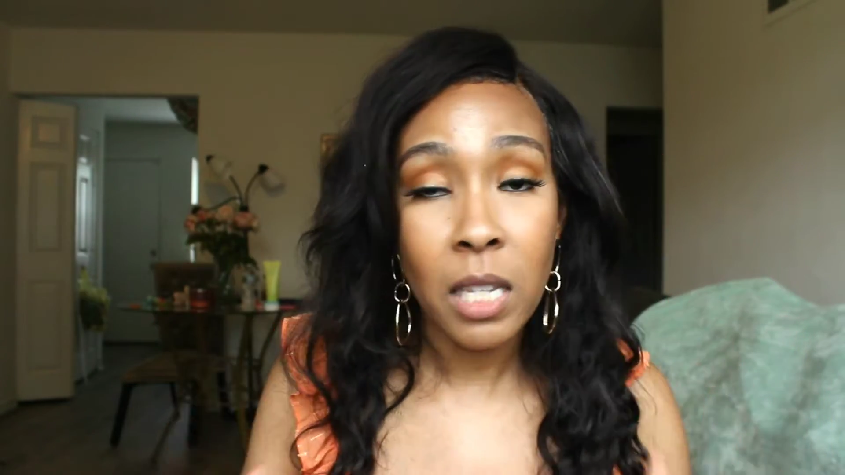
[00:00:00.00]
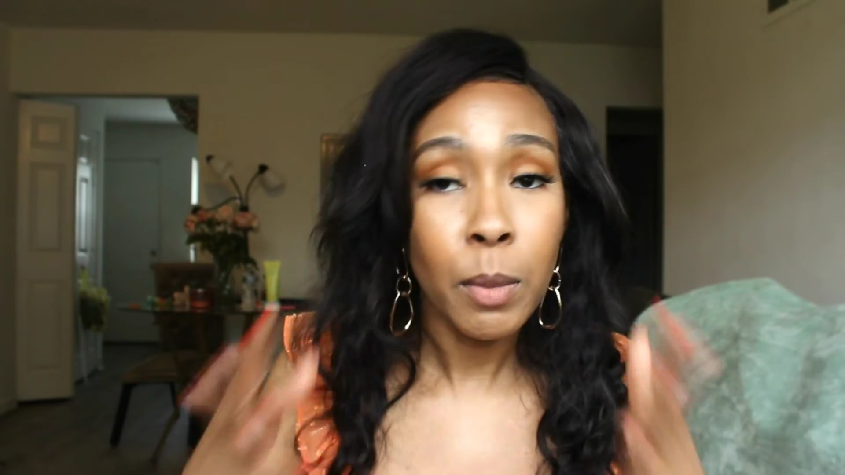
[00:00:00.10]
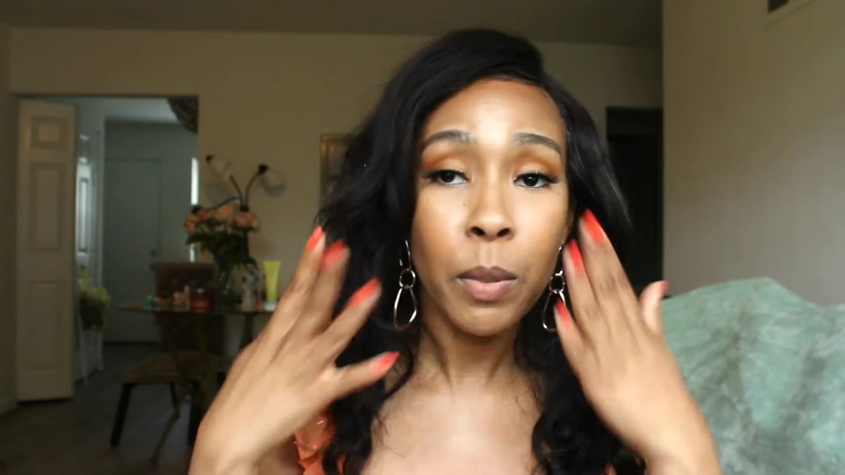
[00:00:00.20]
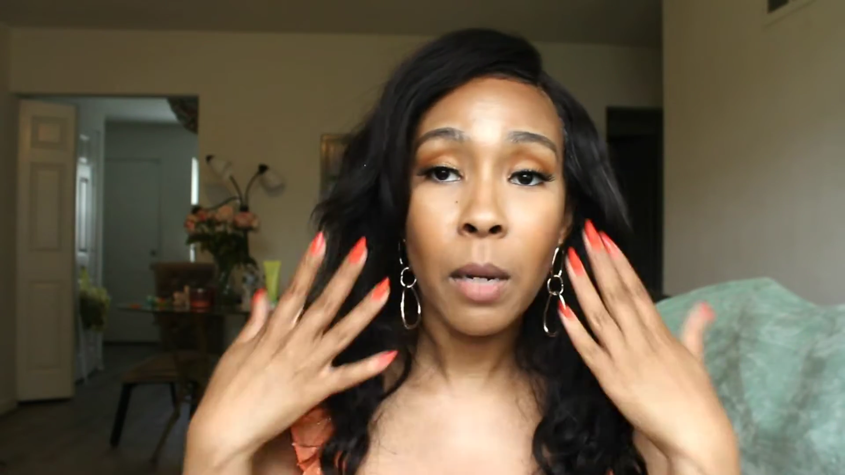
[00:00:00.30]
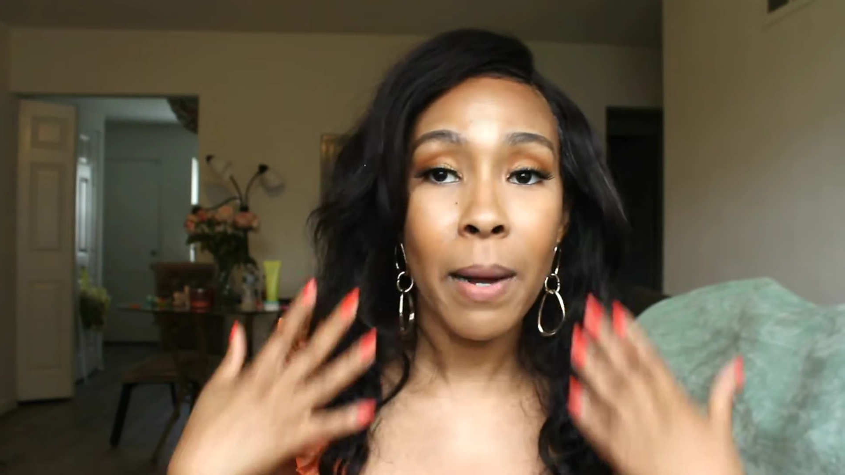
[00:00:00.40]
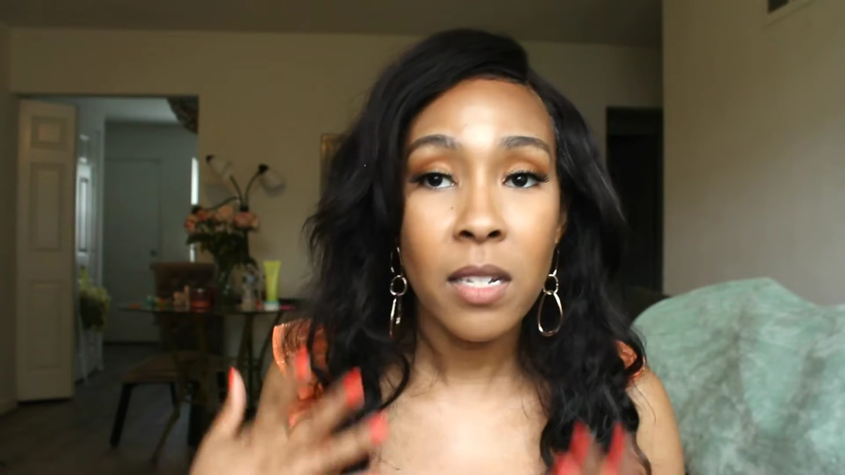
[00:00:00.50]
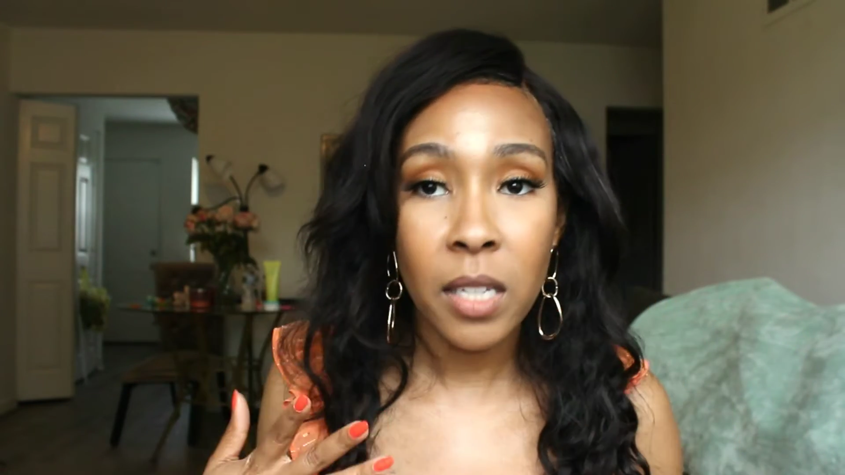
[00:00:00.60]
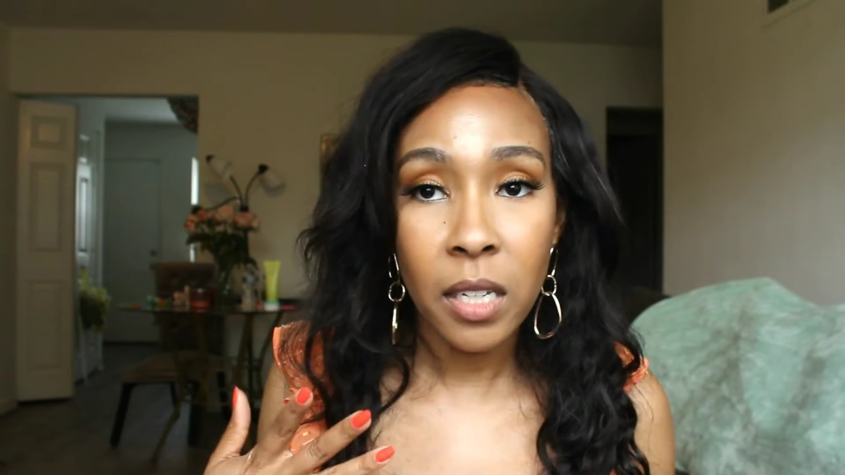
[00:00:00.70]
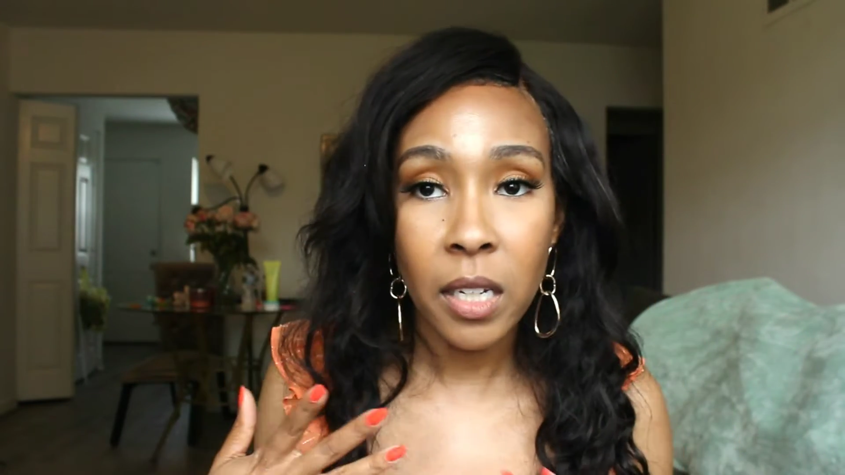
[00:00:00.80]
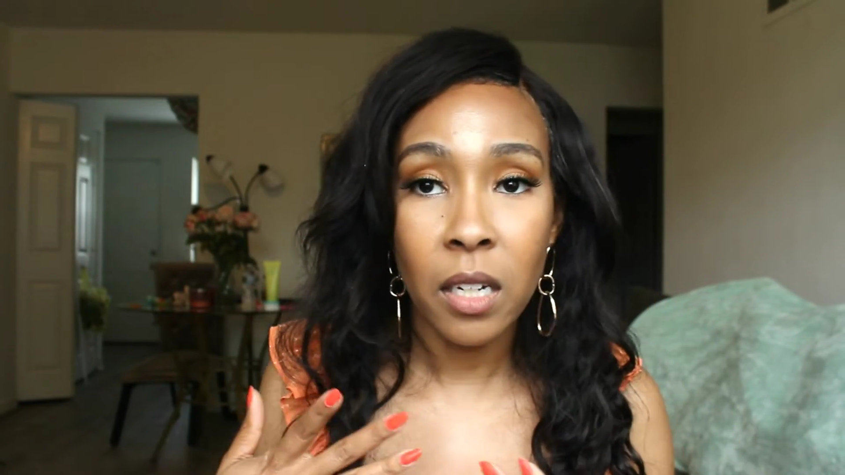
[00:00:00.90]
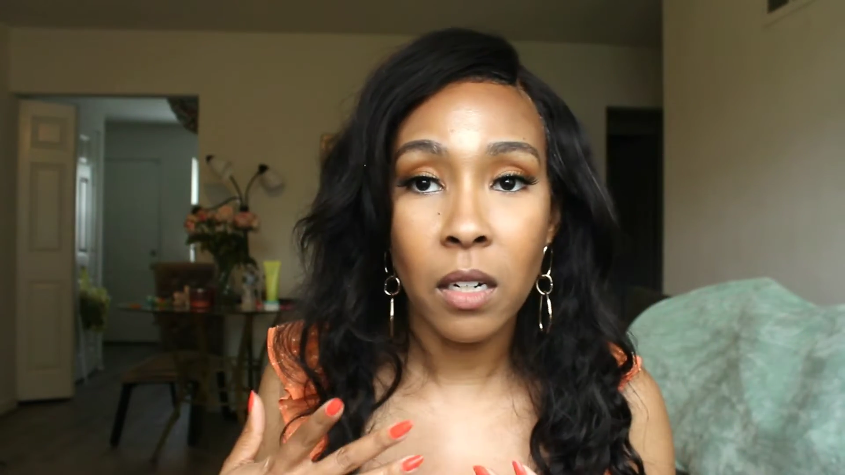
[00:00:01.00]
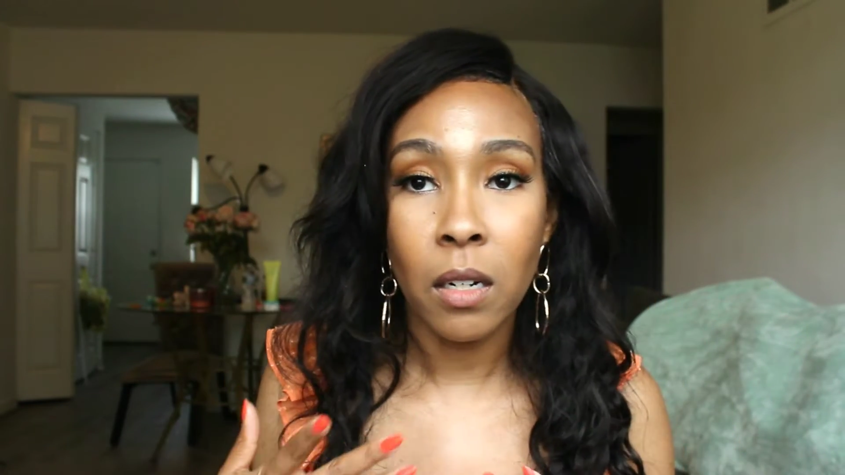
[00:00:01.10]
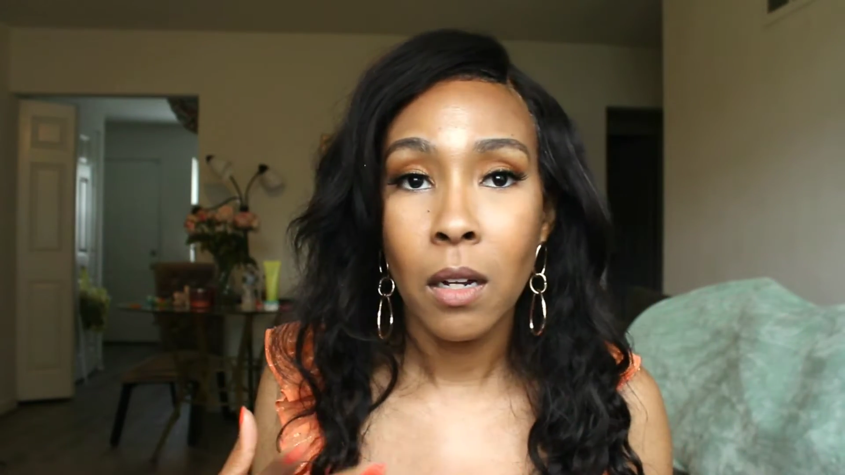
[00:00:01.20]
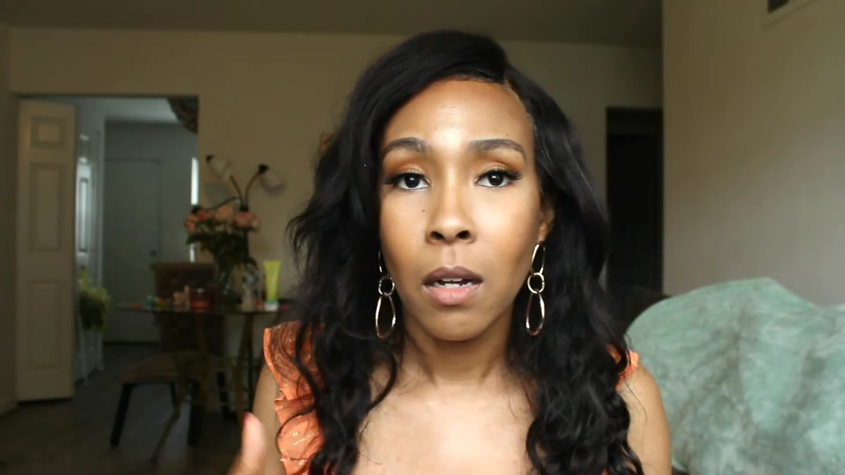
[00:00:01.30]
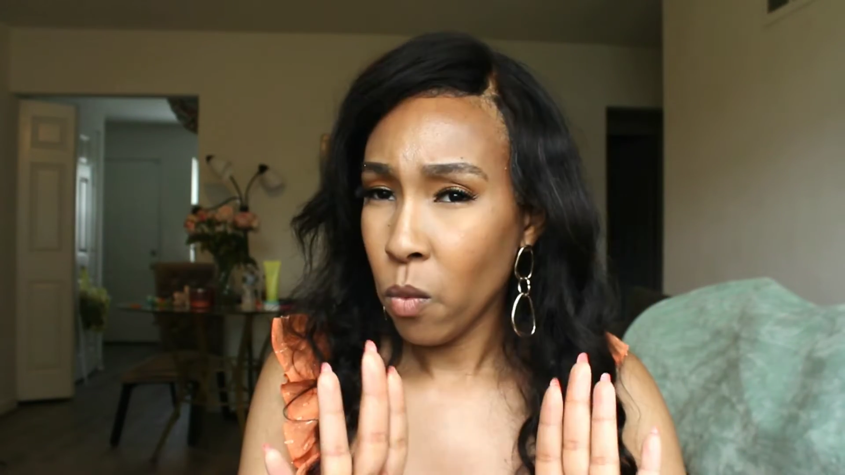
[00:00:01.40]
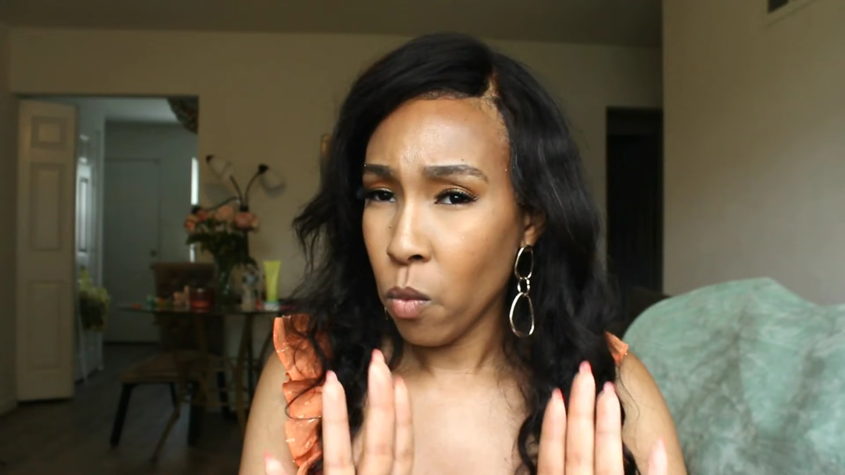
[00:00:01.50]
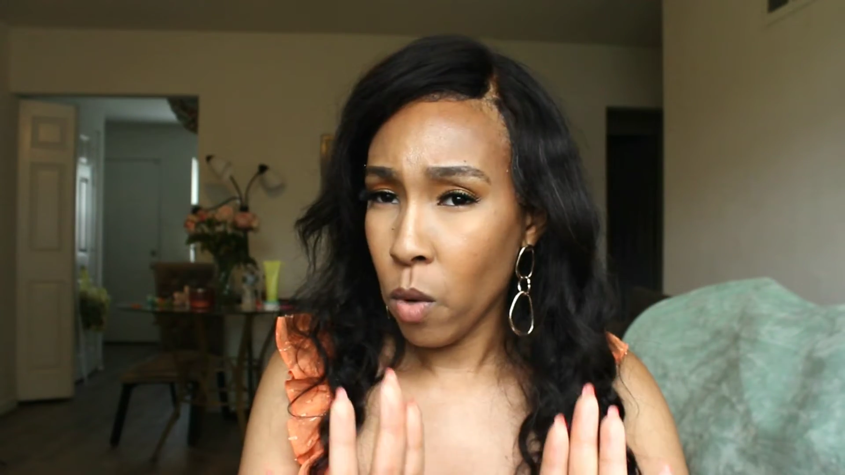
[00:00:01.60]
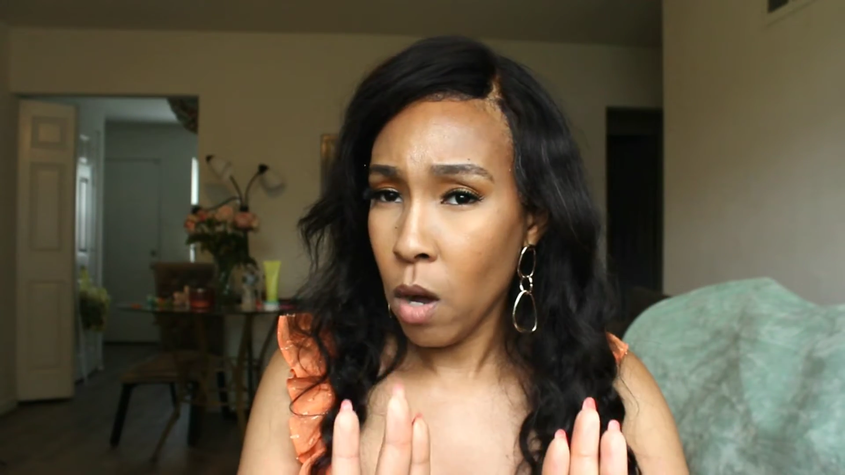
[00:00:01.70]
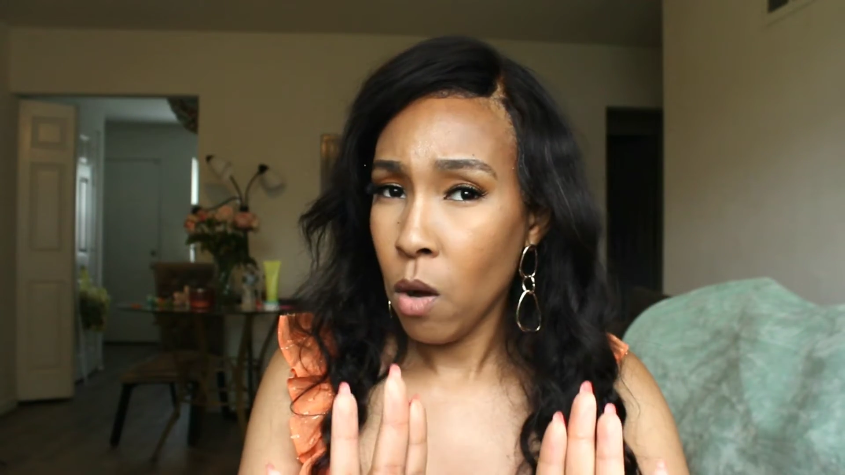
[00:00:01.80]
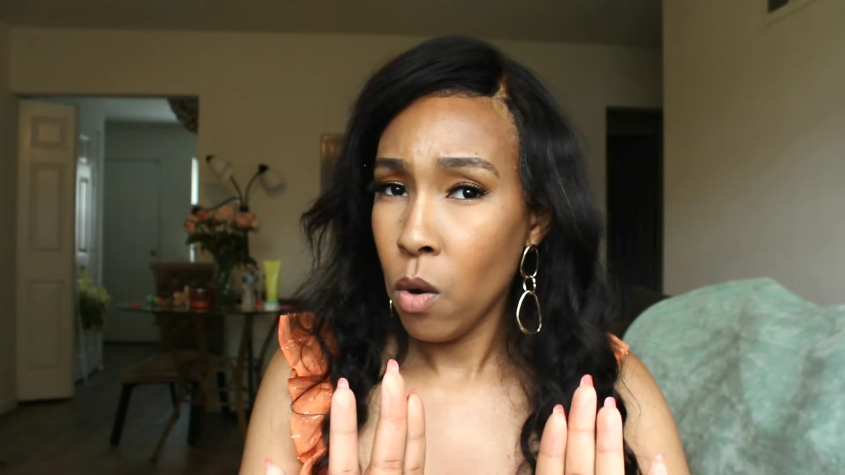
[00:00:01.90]
let me put on my skincare.
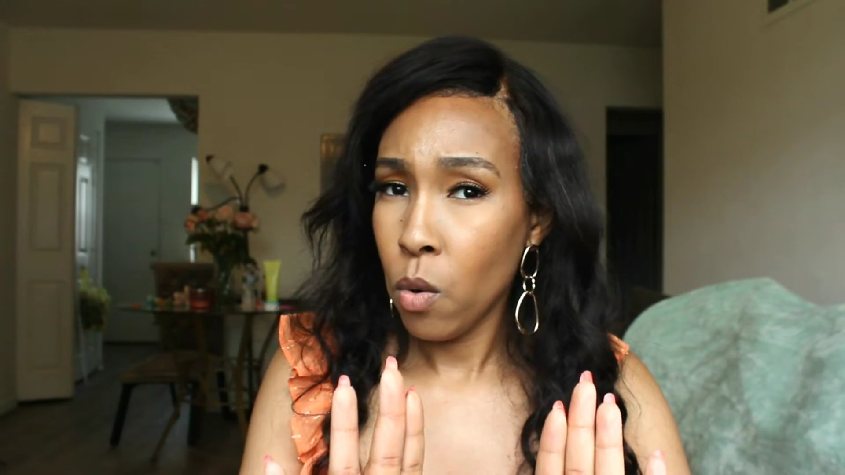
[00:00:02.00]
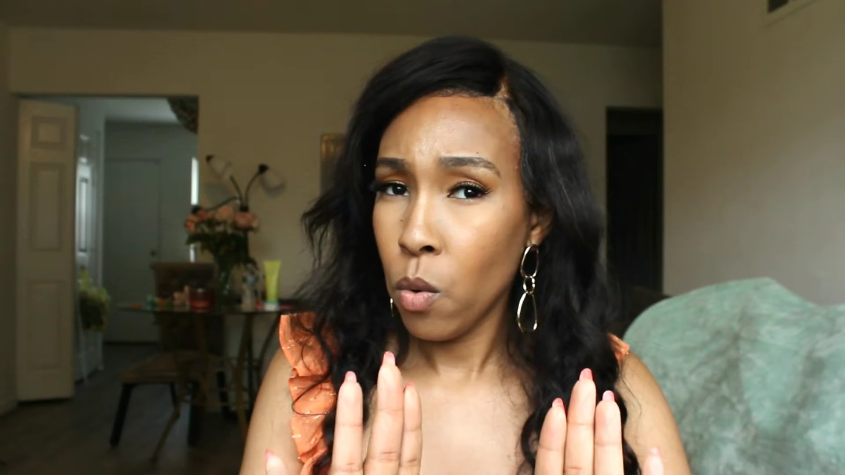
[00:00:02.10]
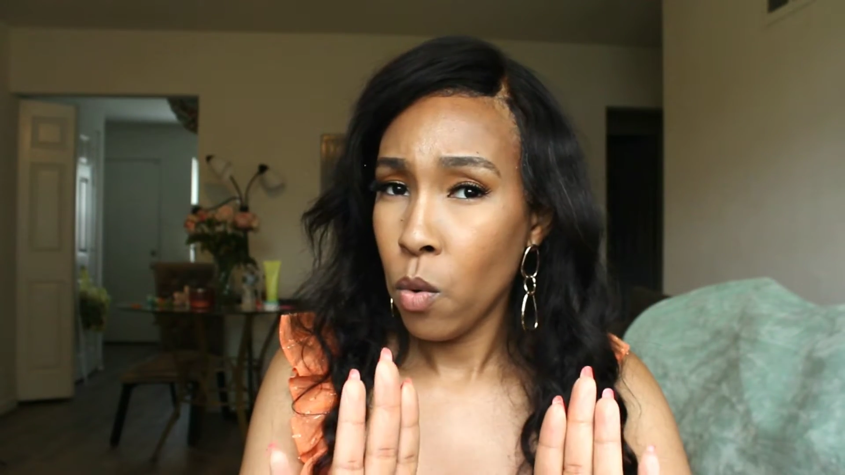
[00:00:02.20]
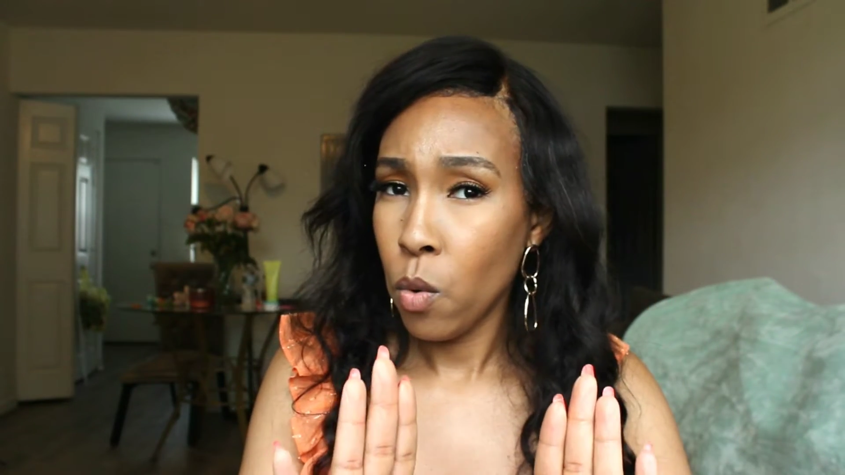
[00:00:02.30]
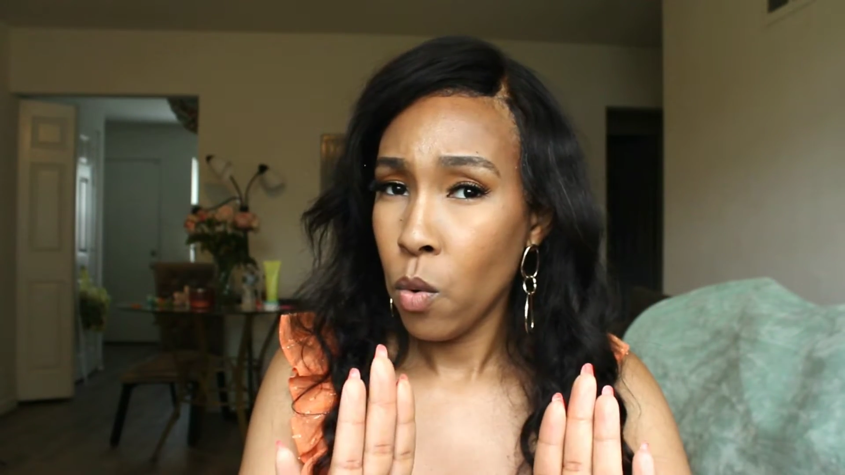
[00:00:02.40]
Whoa,